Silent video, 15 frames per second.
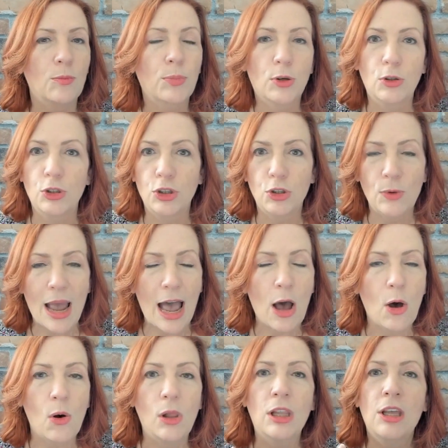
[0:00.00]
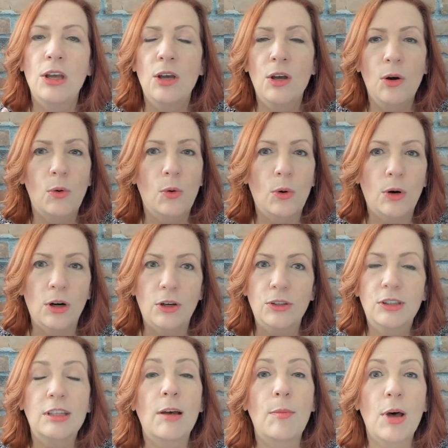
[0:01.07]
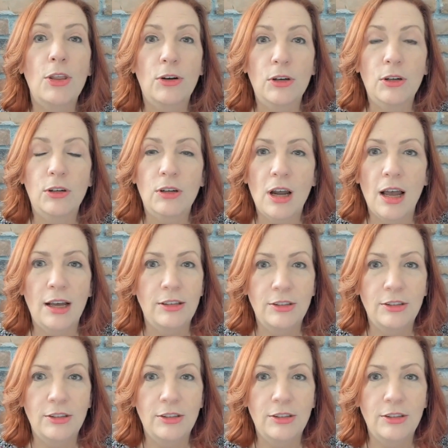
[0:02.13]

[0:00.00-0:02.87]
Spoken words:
Purdue OWL or some other,